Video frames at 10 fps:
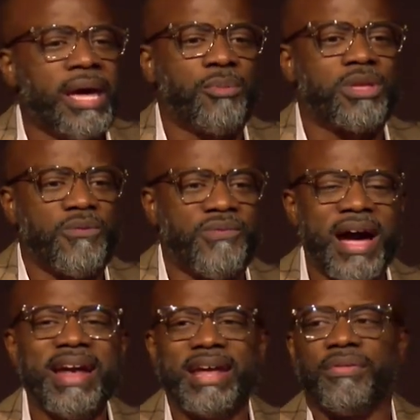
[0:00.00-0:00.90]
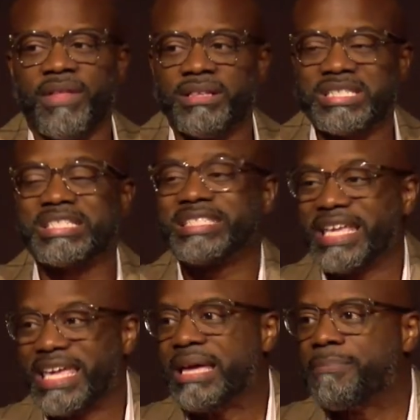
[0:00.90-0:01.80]
and when you find out that
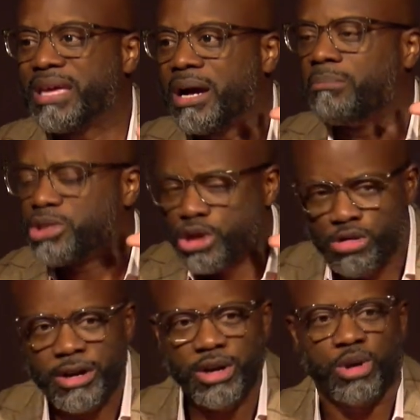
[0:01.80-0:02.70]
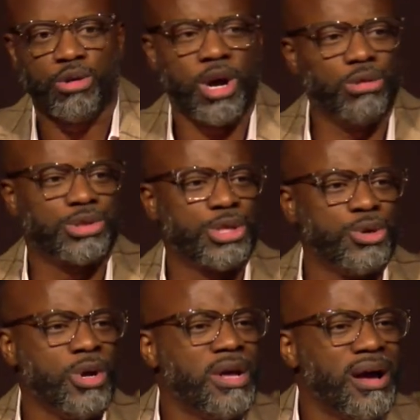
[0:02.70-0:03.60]
seeing becomes critical, go
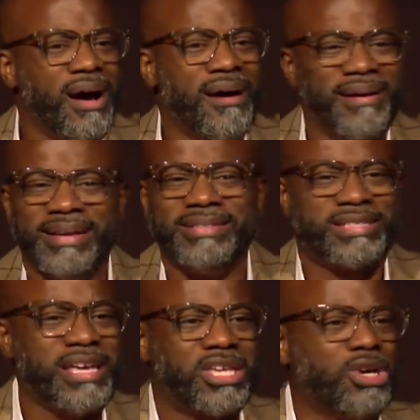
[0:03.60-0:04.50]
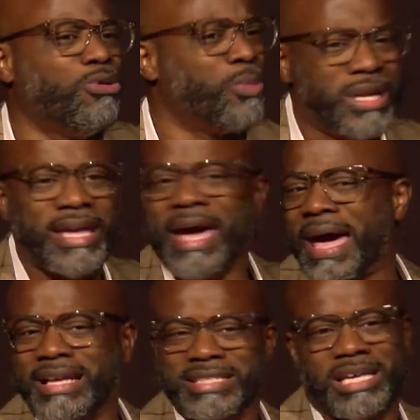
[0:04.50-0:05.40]
to uh, Ezekiel when he
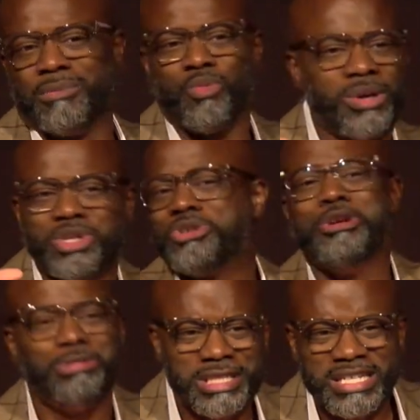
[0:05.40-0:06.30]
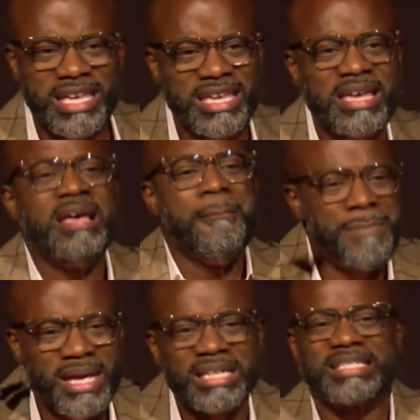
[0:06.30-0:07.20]
asks him, What do you see?
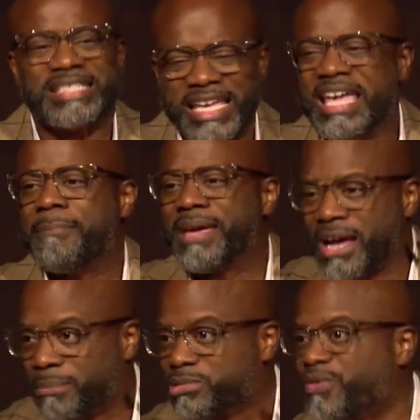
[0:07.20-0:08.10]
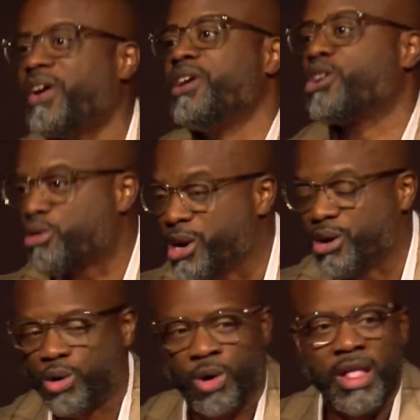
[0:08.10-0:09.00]
Because seeing becomes very
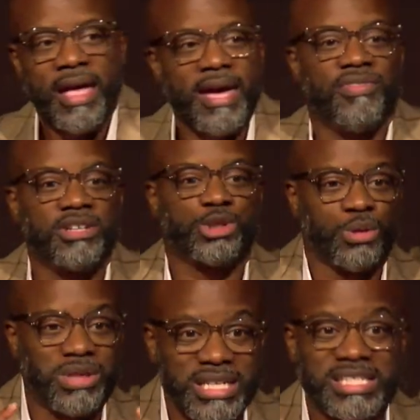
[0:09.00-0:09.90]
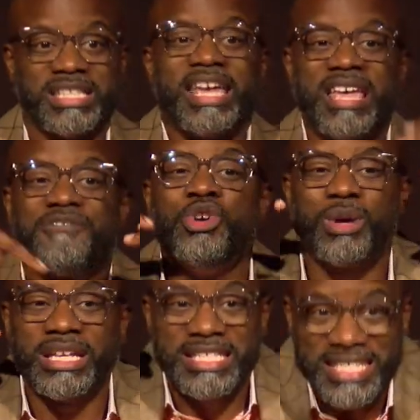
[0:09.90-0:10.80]
critical. And the truth is, is that if you
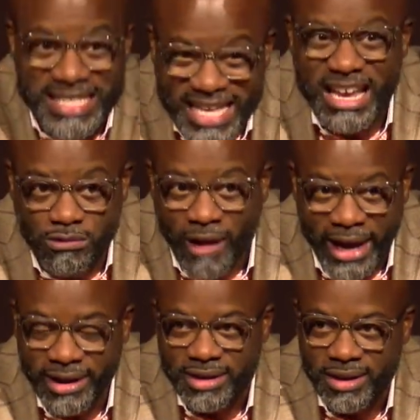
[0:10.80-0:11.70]
can see right,